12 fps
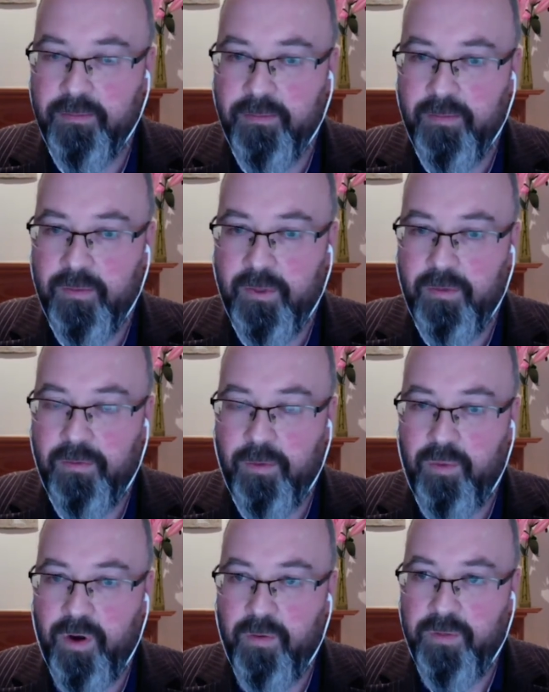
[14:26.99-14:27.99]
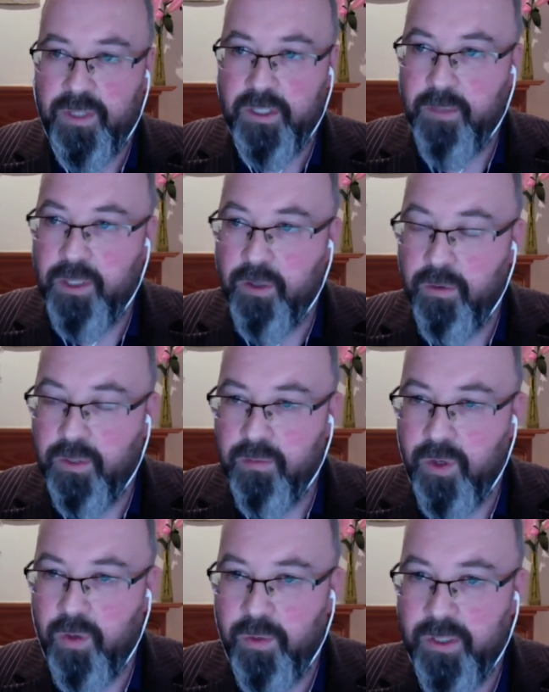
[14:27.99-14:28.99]
The four provinces that we know at the
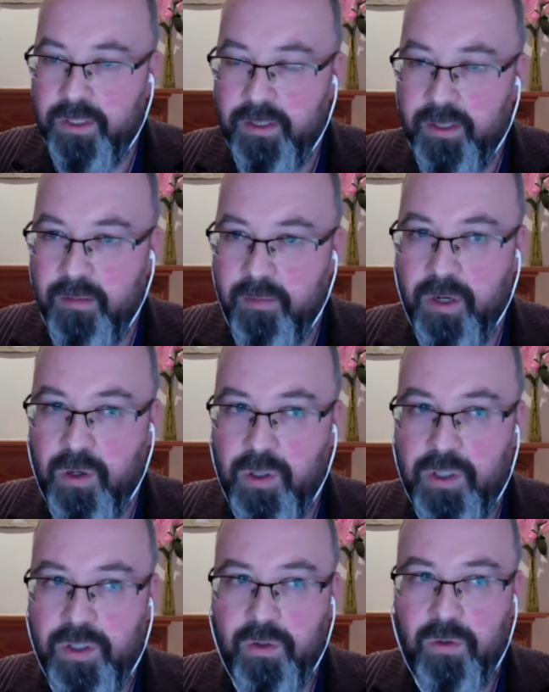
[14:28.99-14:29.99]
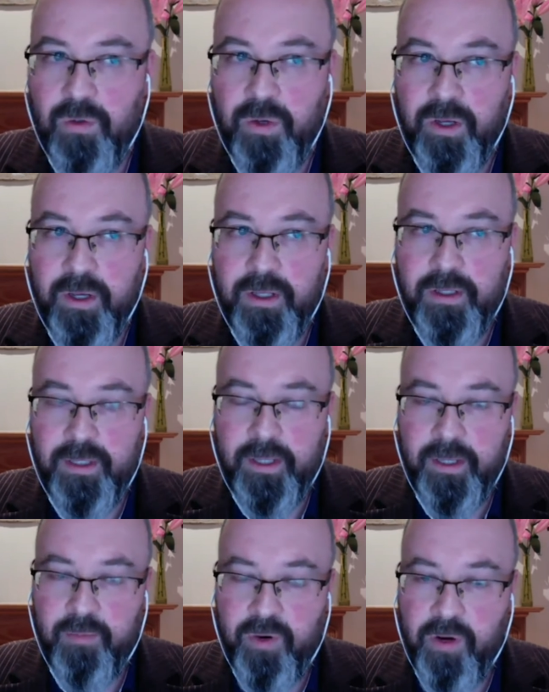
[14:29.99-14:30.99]
moment, but also
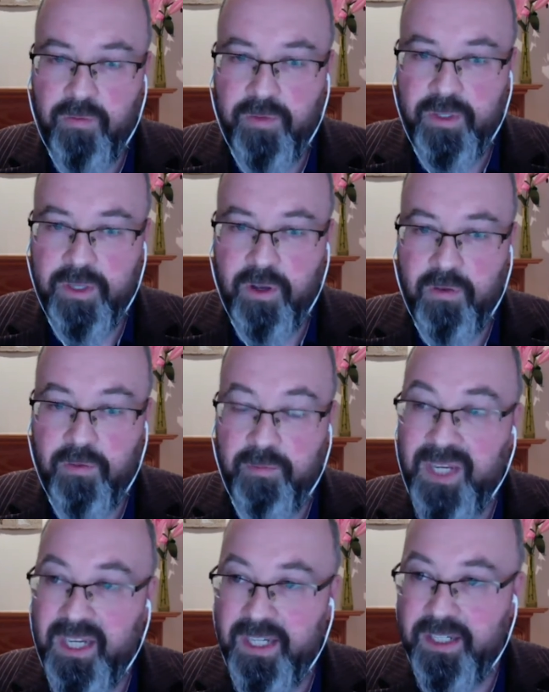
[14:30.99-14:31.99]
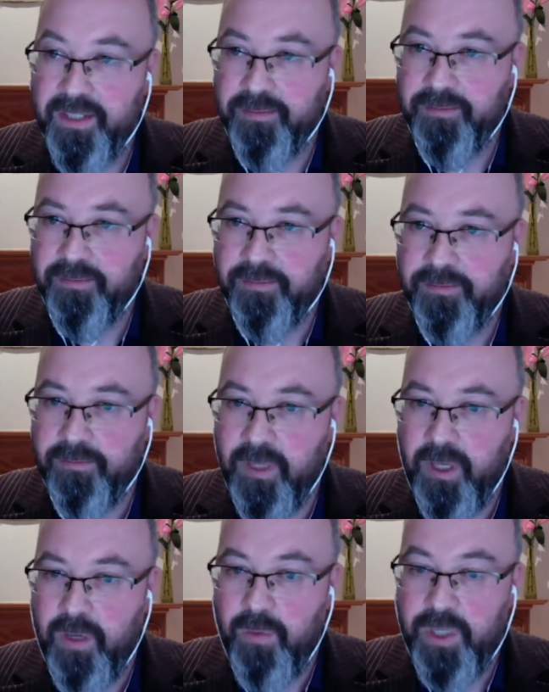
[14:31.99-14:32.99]
the province of Mead,
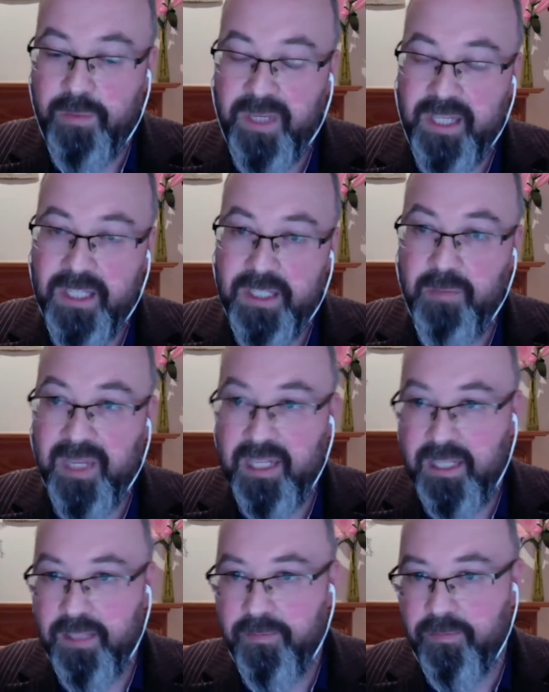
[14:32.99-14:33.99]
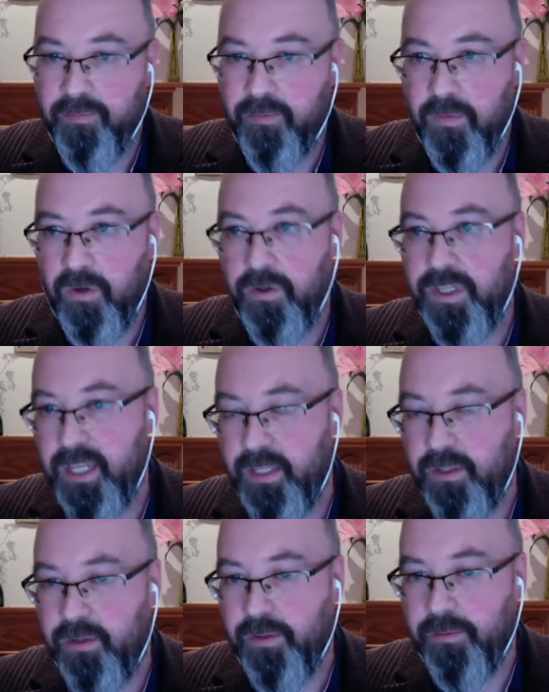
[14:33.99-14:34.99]
which means middle or
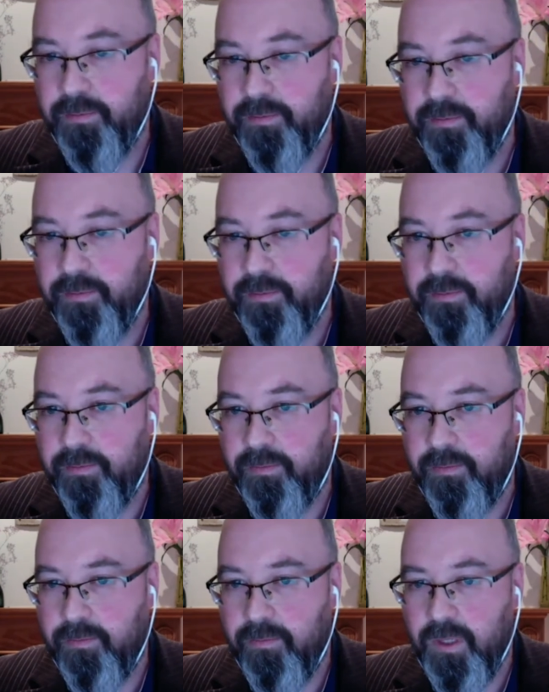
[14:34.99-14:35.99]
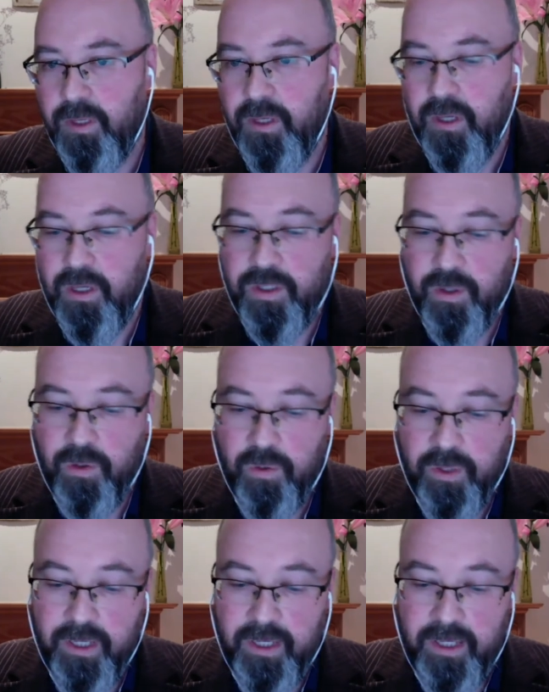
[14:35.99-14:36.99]
center.
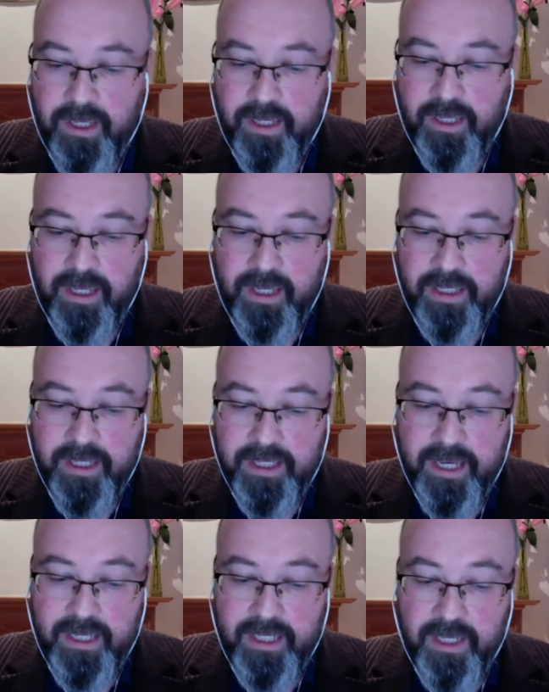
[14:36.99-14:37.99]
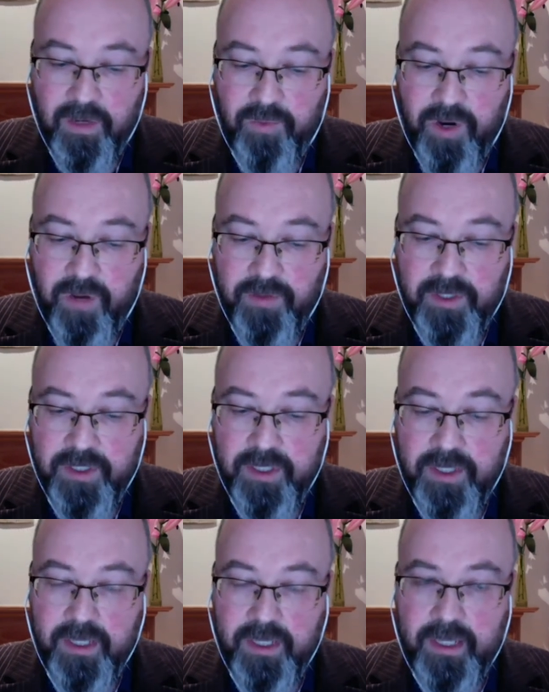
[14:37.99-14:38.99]
So in this idea of province,
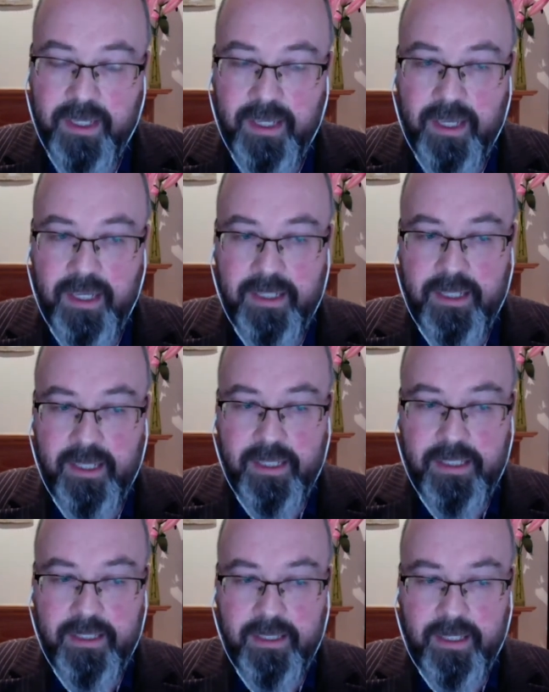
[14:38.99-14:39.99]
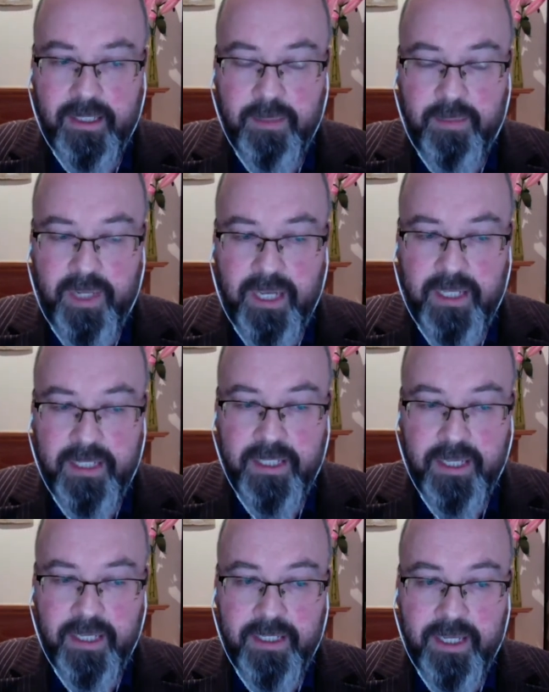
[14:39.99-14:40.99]
it explains
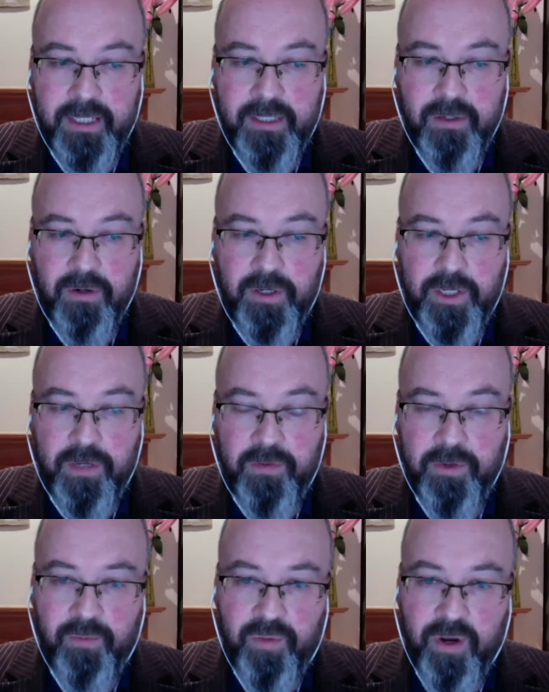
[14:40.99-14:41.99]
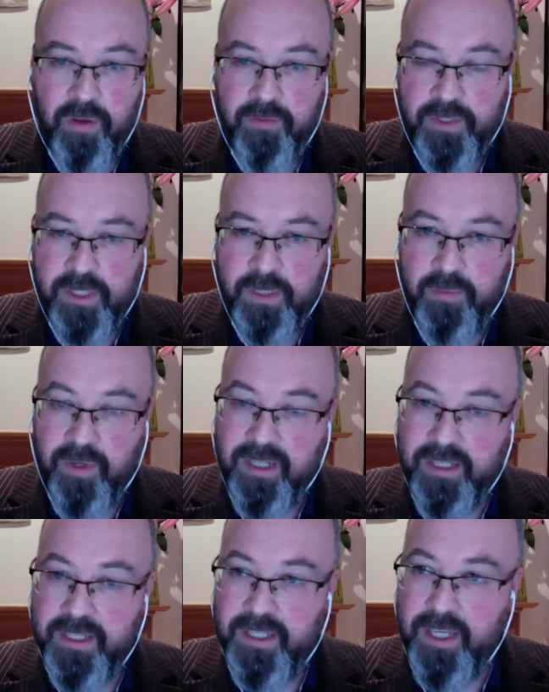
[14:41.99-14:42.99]
that there are different provinces, but at
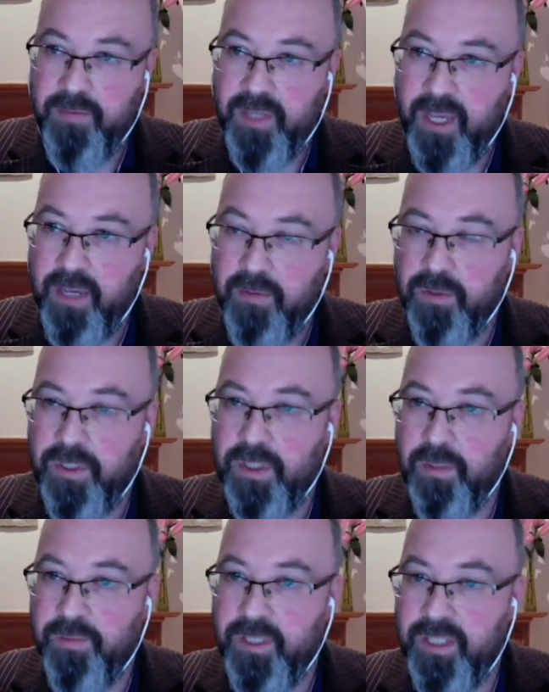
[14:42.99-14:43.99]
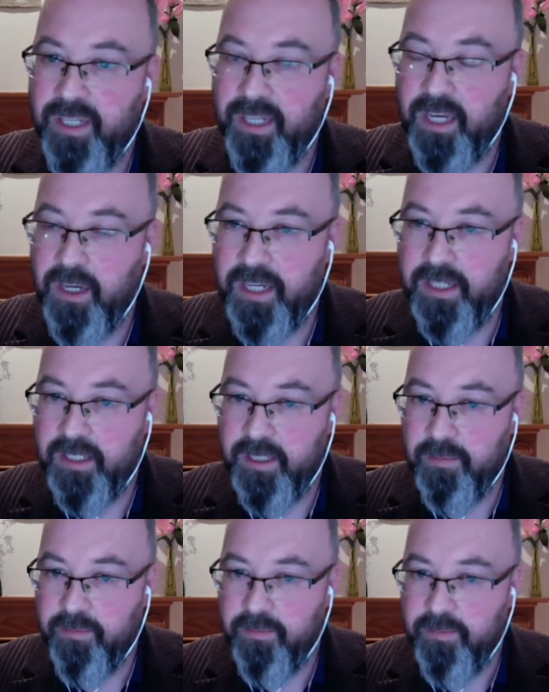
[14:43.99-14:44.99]
the same time, there was something that connected
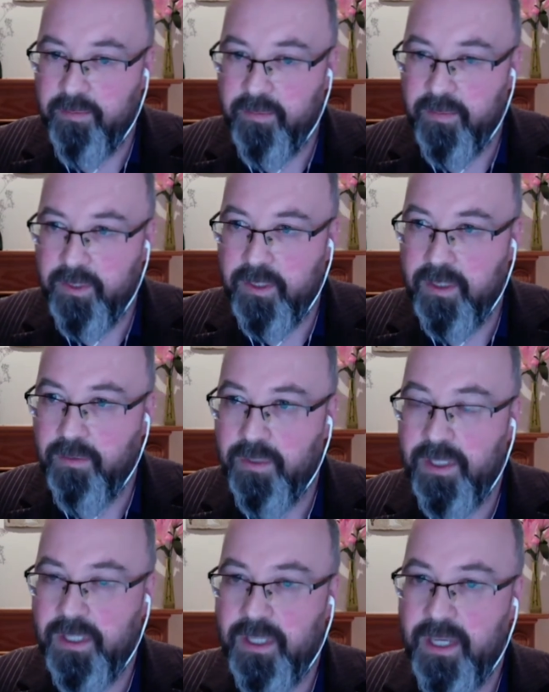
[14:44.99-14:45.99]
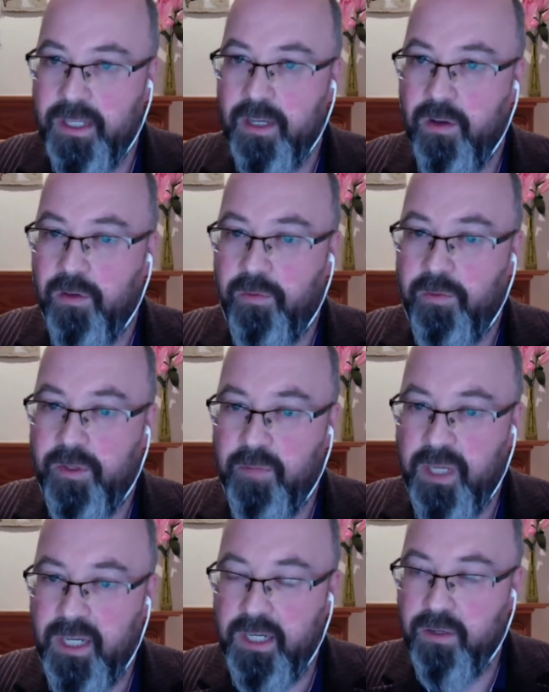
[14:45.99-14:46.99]
them. There was this idea of the
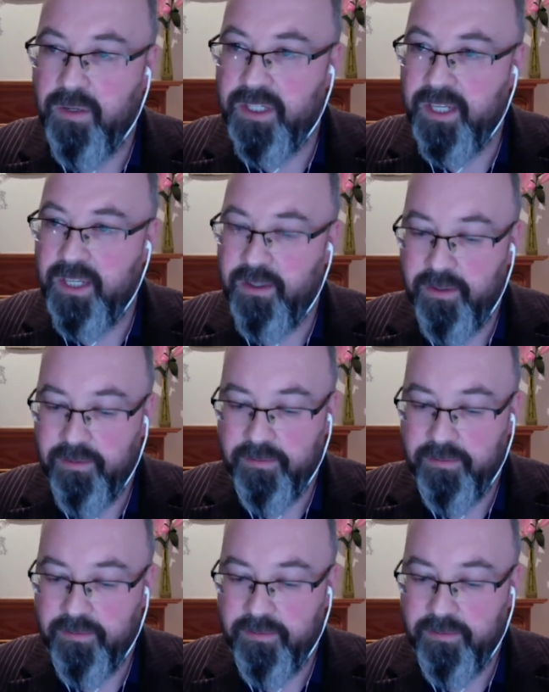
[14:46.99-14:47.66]
Mead or the center.